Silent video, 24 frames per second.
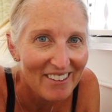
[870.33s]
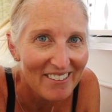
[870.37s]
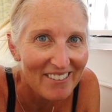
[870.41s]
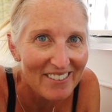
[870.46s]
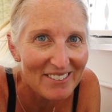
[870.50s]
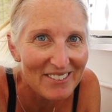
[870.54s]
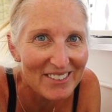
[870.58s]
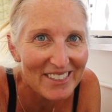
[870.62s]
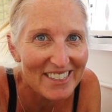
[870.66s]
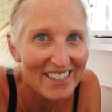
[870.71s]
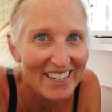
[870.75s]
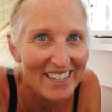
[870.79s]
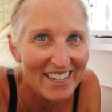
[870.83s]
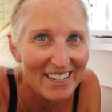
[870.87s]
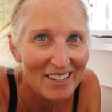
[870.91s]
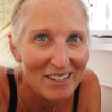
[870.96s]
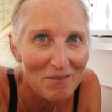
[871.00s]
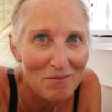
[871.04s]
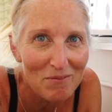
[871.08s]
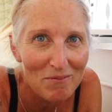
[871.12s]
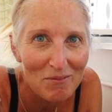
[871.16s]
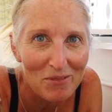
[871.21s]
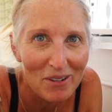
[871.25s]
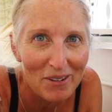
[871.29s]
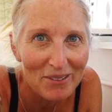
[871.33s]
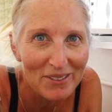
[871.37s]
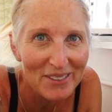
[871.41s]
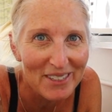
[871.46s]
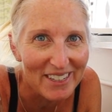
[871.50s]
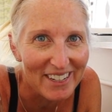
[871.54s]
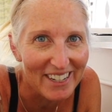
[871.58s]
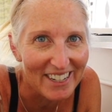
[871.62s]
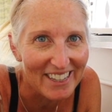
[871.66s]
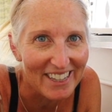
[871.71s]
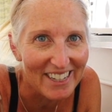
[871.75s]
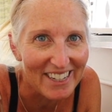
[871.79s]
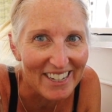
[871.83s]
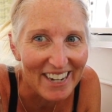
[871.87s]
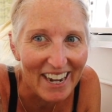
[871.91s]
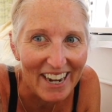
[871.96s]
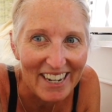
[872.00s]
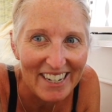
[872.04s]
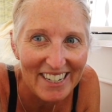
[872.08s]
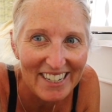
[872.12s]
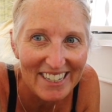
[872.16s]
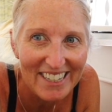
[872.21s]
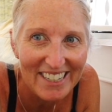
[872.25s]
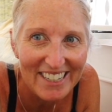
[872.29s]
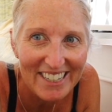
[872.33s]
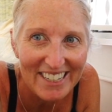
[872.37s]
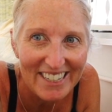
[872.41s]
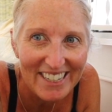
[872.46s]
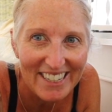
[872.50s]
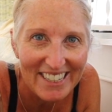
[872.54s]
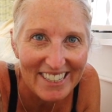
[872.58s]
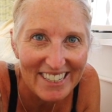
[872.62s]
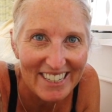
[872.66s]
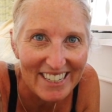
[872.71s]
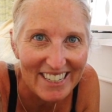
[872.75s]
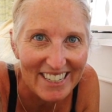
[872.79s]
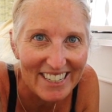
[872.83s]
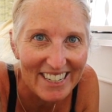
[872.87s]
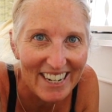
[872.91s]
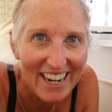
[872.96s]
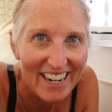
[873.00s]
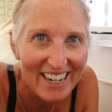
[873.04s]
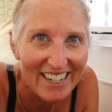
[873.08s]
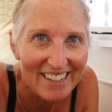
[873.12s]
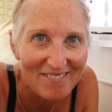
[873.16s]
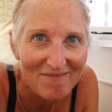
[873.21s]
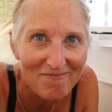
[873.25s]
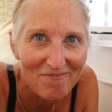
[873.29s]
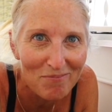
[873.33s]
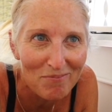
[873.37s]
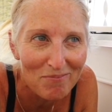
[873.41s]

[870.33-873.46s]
It was like, what was it, like the 1990,